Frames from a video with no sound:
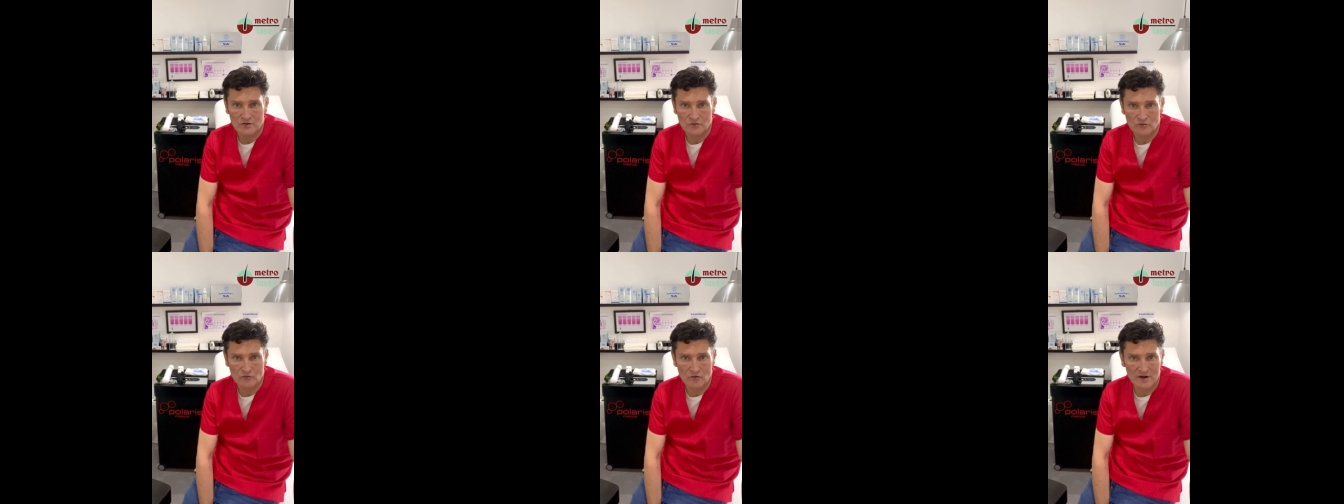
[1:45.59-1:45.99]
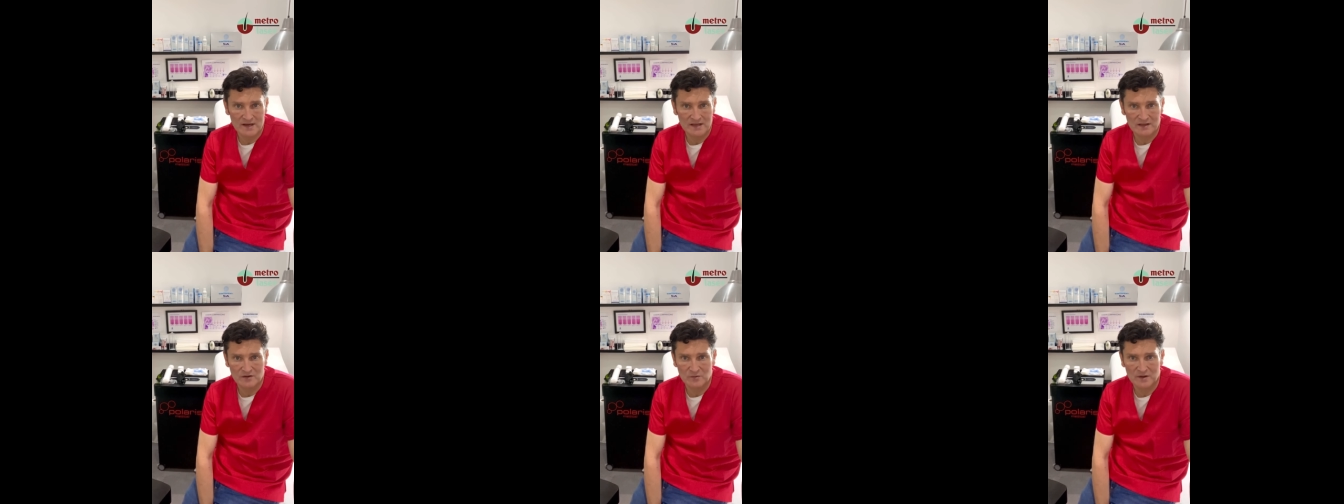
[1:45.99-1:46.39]

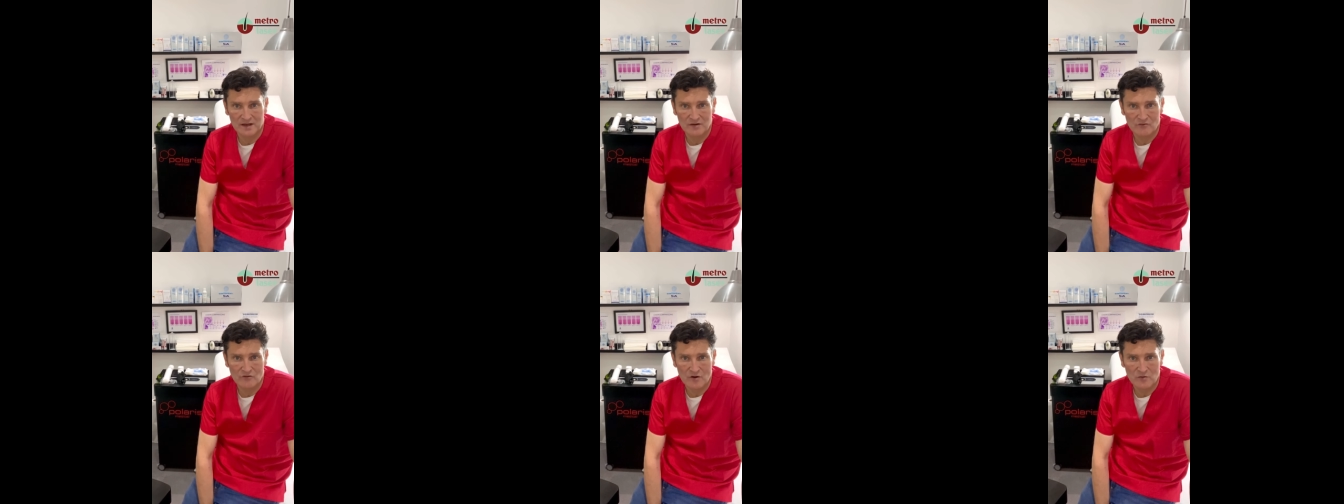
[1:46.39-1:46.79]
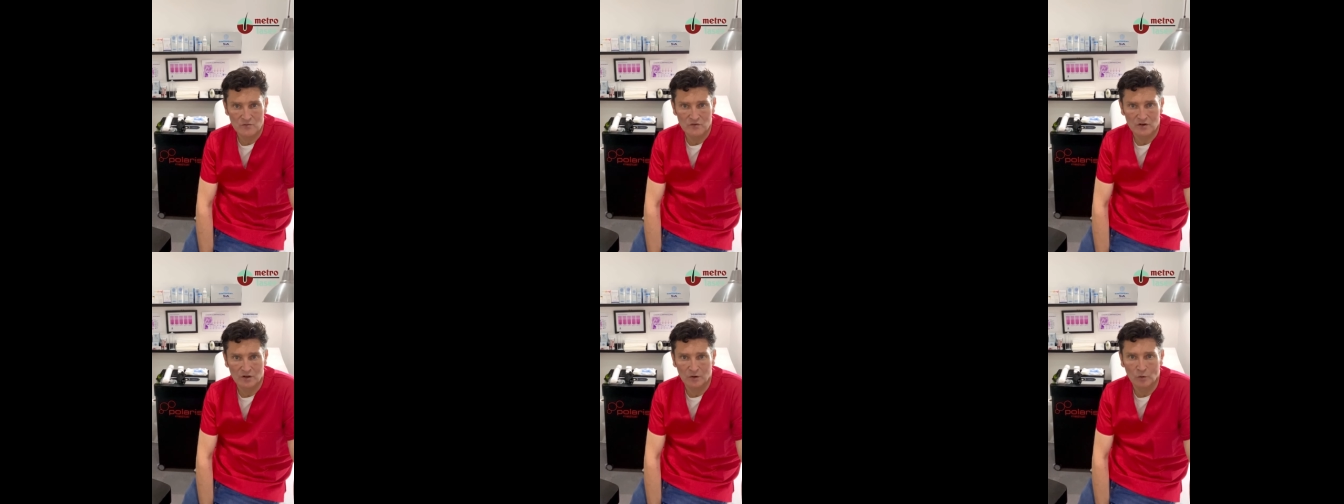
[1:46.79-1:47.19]
right the way
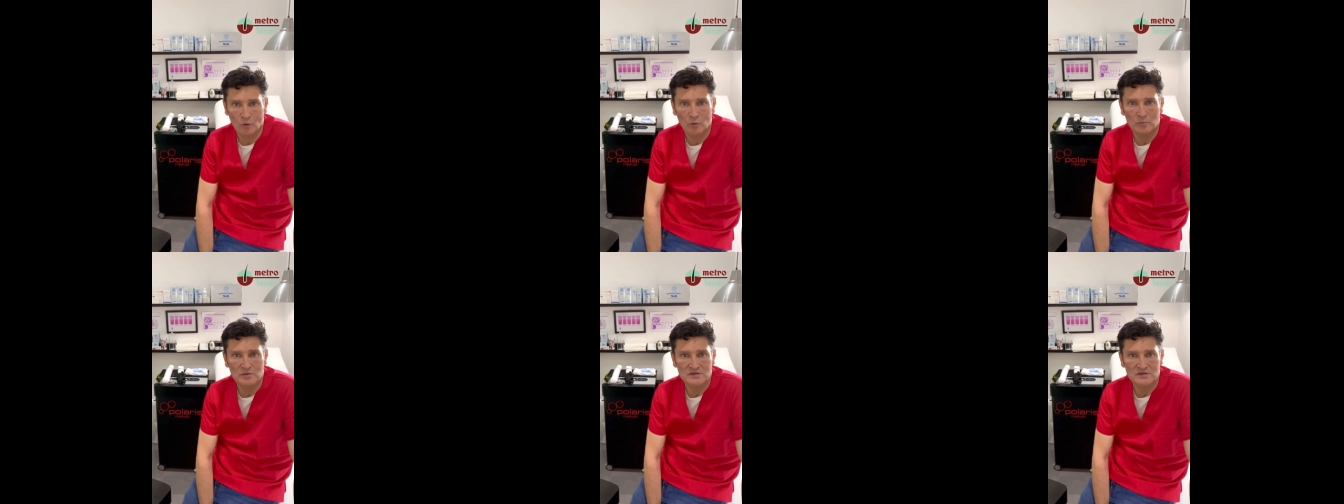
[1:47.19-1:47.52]
round the globe.